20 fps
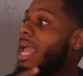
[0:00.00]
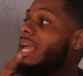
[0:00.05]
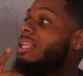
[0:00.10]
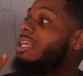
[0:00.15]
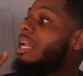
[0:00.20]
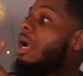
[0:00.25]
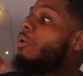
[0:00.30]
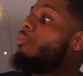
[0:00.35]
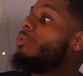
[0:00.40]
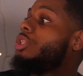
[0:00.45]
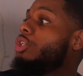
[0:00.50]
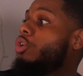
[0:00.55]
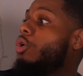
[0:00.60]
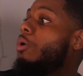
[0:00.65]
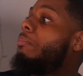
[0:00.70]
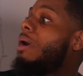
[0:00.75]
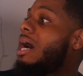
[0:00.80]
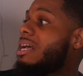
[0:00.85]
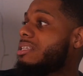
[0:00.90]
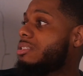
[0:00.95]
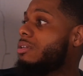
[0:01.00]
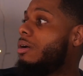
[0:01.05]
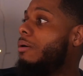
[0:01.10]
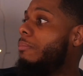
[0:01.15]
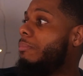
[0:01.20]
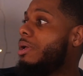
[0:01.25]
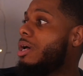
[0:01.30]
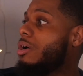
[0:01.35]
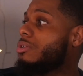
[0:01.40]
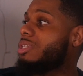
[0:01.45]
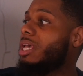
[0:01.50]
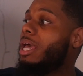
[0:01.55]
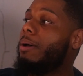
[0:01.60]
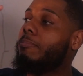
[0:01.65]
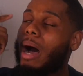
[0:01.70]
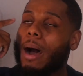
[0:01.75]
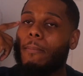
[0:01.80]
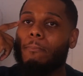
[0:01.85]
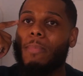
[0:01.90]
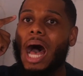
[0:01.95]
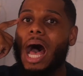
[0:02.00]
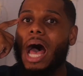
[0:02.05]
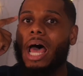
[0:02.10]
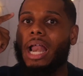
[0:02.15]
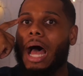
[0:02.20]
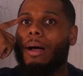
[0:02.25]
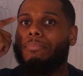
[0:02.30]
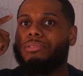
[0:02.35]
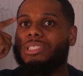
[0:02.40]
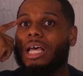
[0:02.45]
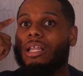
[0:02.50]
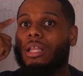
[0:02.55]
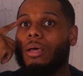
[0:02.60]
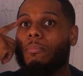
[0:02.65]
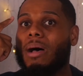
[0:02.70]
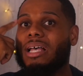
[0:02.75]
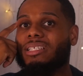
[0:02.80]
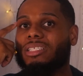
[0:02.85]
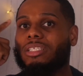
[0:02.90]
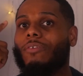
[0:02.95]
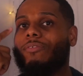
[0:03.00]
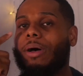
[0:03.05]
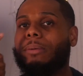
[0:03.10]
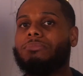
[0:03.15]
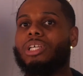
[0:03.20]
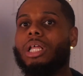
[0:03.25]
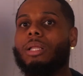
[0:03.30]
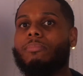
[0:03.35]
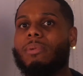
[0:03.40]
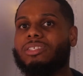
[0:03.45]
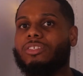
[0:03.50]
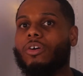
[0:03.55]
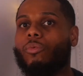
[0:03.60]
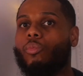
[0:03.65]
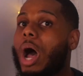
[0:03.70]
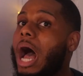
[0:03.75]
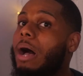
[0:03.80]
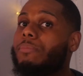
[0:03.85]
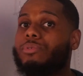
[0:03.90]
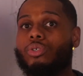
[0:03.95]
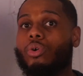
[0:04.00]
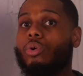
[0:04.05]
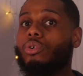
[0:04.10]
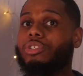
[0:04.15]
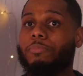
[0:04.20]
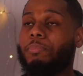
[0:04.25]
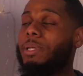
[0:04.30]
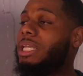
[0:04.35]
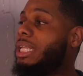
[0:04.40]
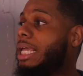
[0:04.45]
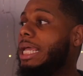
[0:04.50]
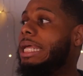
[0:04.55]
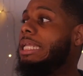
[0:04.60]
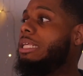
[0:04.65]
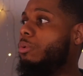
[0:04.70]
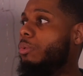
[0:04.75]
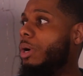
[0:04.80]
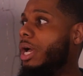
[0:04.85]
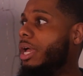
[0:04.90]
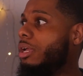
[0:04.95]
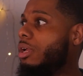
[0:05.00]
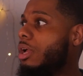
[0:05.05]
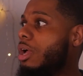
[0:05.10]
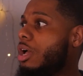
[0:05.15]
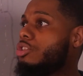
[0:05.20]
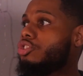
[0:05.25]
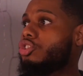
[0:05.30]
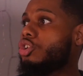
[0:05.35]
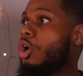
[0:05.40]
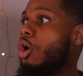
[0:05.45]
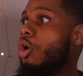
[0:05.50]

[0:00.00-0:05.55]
And then I went to go buy something else. In my mind, I'm telling myself, well, I was going to spend it anyway.